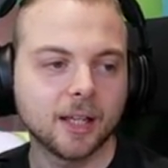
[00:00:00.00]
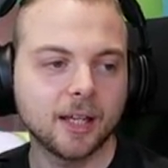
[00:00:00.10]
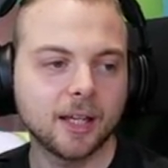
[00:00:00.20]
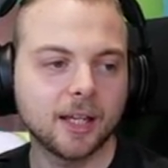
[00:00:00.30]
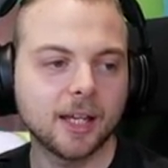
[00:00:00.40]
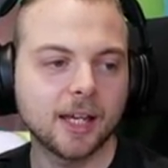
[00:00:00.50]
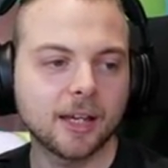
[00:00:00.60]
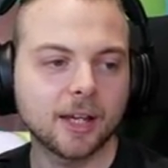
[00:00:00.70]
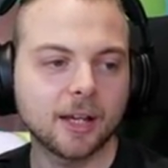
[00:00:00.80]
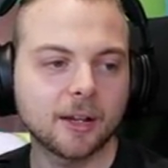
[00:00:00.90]

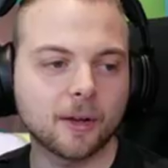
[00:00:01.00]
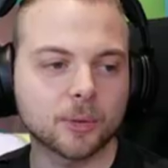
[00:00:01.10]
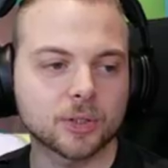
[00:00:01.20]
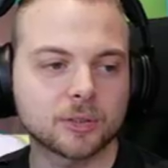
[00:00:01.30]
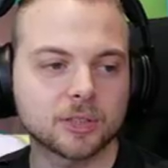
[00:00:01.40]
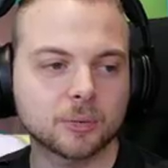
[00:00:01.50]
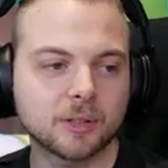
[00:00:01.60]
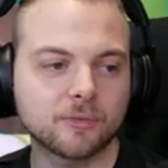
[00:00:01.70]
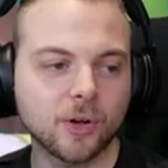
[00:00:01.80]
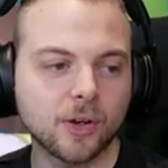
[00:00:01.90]
Uh, watched you since
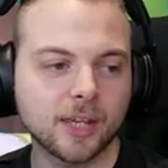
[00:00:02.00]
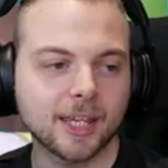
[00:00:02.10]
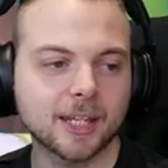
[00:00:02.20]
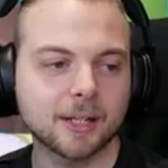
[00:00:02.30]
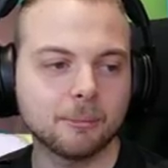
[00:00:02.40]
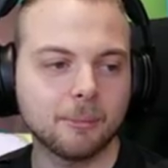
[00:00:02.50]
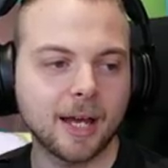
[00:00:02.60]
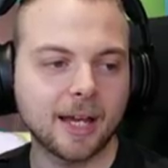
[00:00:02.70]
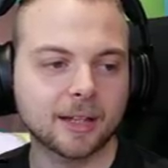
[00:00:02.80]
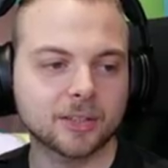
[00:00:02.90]
2014,
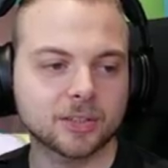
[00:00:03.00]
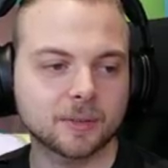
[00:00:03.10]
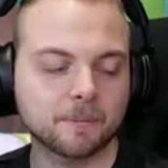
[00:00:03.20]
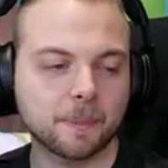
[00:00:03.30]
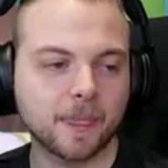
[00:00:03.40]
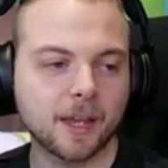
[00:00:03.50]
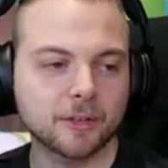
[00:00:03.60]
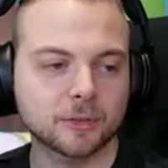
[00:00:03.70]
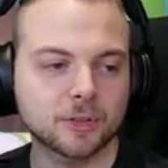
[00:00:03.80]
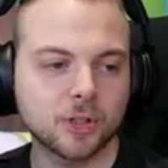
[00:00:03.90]
Max. Uh,
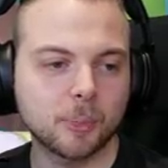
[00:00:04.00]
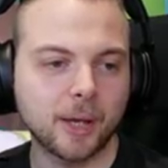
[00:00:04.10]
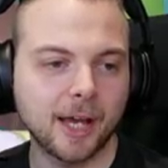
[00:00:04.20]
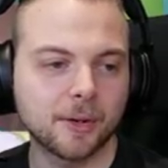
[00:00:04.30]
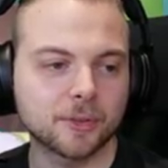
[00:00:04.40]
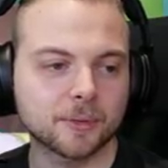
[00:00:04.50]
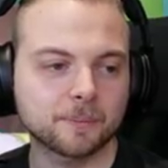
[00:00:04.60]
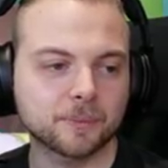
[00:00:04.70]
thanks for £2.